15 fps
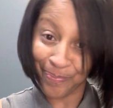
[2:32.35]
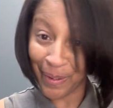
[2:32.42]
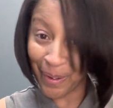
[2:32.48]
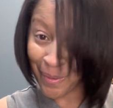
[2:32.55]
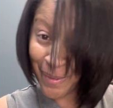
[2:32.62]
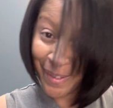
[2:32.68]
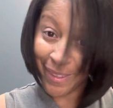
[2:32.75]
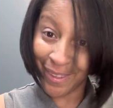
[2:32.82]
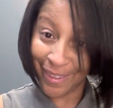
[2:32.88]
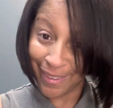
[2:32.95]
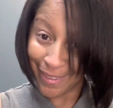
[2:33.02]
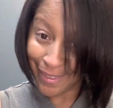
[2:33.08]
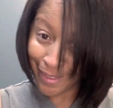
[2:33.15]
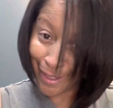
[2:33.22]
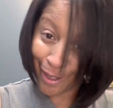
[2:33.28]
with
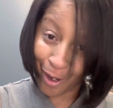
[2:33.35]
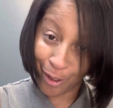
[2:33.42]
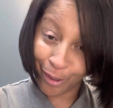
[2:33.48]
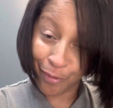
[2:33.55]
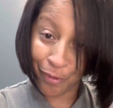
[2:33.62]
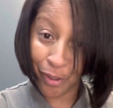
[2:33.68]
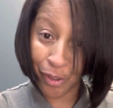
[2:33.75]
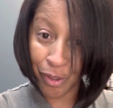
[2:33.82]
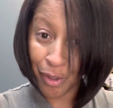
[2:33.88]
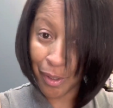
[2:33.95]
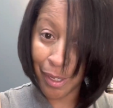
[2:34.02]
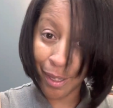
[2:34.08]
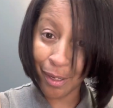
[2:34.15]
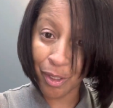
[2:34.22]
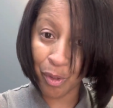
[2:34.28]
the artificial
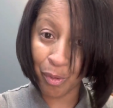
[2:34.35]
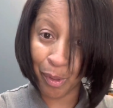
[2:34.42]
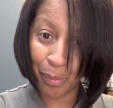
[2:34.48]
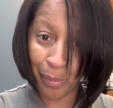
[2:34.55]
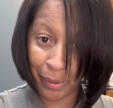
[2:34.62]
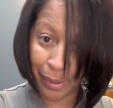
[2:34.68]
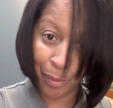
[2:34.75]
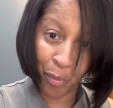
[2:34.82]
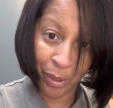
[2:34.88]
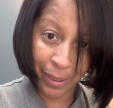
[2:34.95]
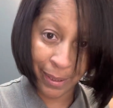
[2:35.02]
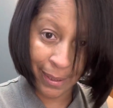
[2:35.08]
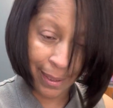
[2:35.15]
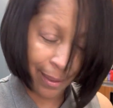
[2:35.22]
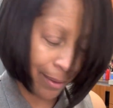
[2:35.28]
colors we put in
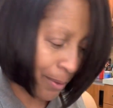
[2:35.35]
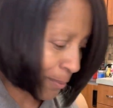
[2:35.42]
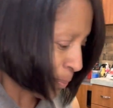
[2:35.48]
one's hair.